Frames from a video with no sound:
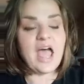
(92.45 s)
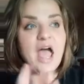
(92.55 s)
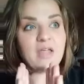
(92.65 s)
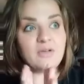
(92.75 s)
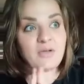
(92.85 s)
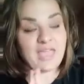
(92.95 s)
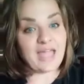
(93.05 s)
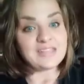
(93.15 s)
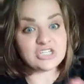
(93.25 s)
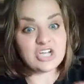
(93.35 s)
In
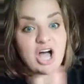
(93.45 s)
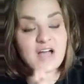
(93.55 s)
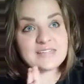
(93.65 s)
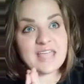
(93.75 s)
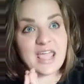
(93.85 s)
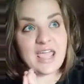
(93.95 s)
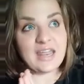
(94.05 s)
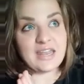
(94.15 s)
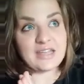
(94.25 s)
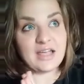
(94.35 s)
cats and dogs,
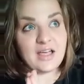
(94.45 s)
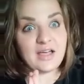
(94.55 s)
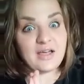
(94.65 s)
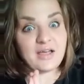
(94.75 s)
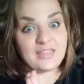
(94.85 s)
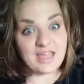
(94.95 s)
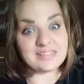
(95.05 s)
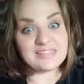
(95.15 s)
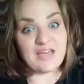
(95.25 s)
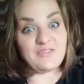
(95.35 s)
and
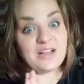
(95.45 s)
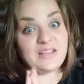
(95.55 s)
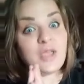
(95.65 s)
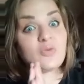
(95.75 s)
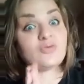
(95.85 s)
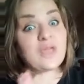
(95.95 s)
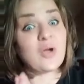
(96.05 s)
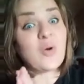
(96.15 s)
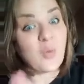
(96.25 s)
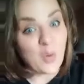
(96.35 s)
that's definitely
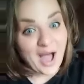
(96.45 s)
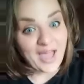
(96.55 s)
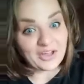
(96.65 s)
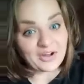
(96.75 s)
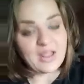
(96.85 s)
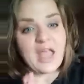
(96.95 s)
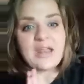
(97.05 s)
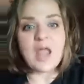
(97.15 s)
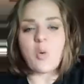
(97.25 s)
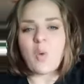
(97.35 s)
required.
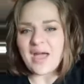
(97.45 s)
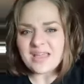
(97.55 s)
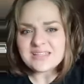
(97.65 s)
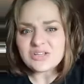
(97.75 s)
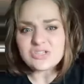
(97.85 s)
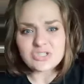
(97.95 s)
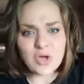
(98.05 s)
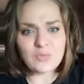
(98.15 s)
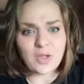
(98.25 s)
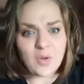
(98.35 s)
Now, why is it
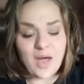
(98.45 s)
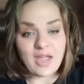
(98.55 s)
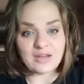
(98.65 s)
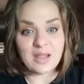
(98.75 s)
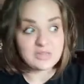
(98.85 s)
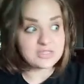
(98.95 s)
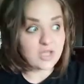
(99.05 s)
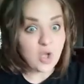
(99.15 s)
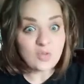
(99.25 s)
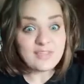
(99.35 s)
so required? Now, it's
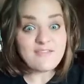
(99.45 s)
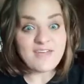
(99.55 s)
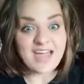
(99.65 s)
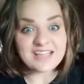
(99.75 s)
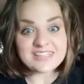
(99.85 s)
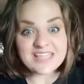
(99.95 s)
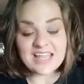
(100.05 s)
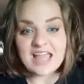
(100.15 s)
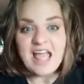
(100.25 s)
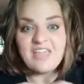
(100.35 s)
the only
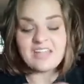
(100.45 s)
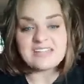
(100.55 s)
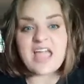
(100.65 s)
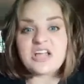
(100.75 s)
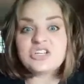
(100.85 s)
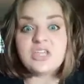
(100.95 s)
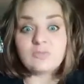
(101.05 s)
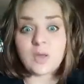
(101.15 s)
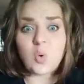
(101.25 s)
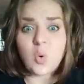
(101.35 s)
vaccine that's actually
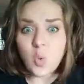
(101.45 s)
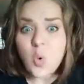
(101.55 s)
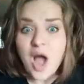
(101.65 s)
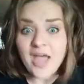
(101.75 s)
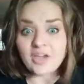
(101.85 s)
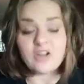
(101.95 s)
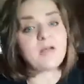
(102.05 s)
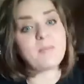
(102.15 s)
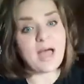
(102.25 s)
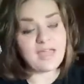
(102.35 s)

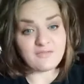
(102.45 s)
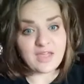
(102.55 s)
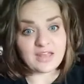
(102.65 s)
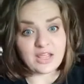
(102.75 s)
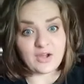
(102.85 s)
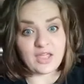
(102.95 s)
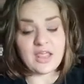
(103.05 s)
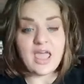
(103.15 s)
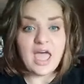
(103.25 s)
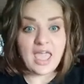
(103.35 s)
required by a veterinarian
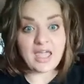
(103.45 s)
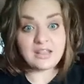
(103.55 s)
and